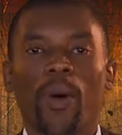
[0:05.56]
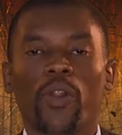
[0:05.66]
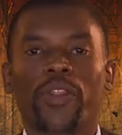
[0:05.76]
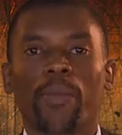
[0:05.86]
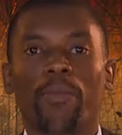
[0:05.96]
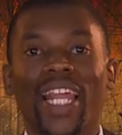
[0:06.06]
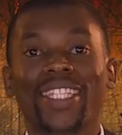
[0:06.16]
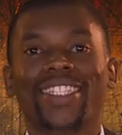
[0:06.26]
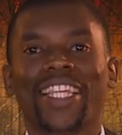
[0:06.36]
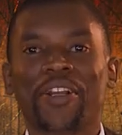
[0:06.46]
about the
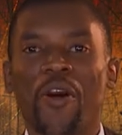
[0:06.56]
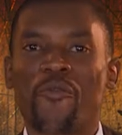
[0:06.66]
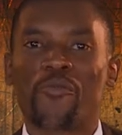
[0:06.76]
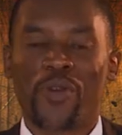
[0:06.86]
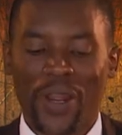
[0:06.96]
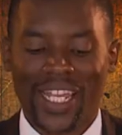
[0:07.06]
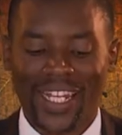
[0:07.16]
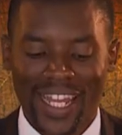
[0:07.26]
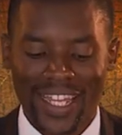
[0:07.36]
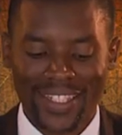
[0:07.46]
blessing of
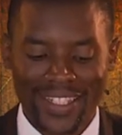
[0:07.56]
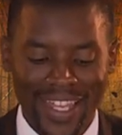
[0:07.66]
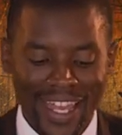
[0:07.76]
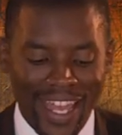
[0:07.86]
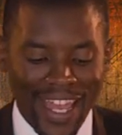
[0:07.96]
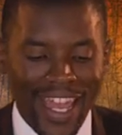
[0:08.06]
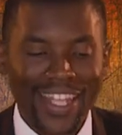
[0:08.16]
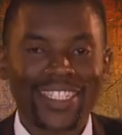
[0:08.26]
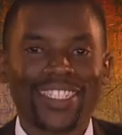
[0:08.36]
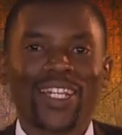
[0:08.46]
brokenness,
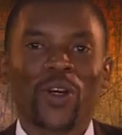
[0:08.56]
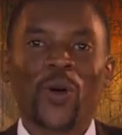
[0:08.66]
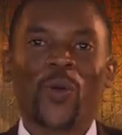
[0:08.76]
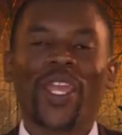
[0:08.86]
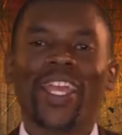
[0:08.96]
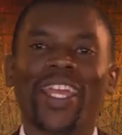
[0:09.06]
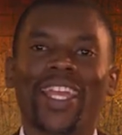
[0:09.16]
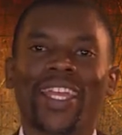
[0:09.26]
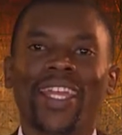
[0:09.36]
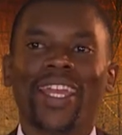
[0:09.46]
and
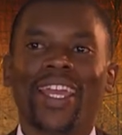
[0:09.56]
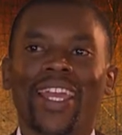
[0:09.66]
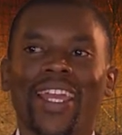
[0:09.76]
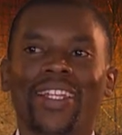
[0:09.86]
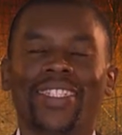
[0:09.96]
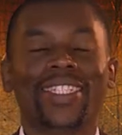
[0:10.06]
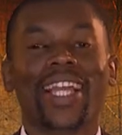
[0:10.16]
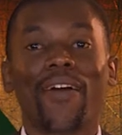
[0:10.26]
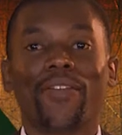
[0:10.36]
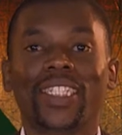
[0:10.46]
we
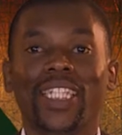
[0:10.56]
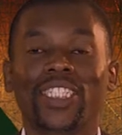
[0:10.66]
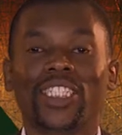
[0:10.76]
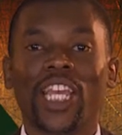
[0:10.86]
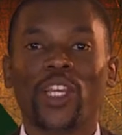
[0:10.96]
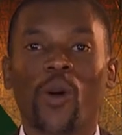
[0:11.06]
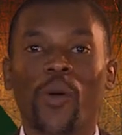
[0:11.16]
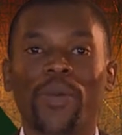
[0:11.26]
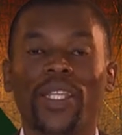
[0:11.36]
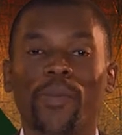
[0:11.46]
discovered that
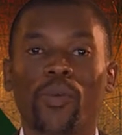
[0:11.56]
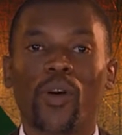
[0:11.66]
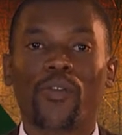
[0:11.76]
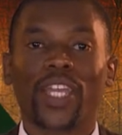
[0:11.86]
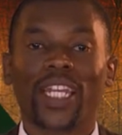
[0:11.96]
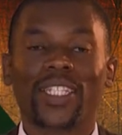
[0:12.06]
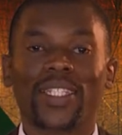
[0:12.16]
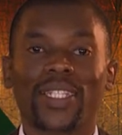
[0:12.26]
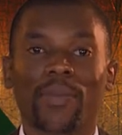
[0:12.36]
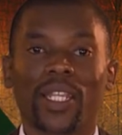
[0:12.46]
Jacob in the book of
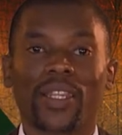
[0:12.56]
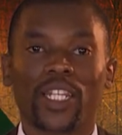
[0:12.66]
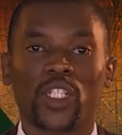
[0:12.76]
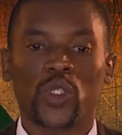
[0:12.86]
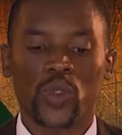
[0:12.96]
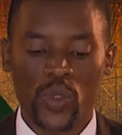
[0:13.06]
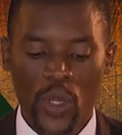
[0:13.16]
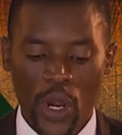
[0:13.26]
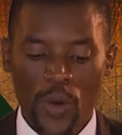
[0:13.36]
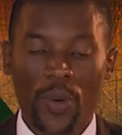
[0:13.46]
Genesis chapter
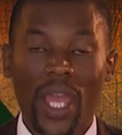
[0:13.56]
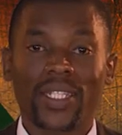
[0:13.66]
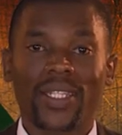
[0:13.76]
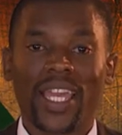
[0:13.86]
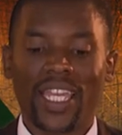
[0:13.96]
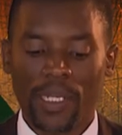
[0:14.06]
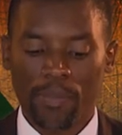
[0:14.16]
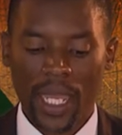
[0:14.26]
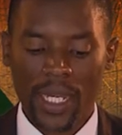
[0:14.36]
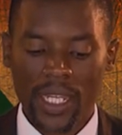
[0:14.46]
32, right there
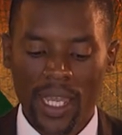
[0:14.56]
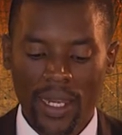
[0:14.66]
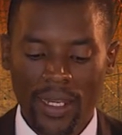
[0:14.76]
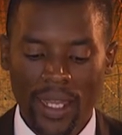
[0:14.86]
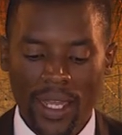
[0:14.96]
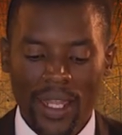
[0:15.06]
in Peniel,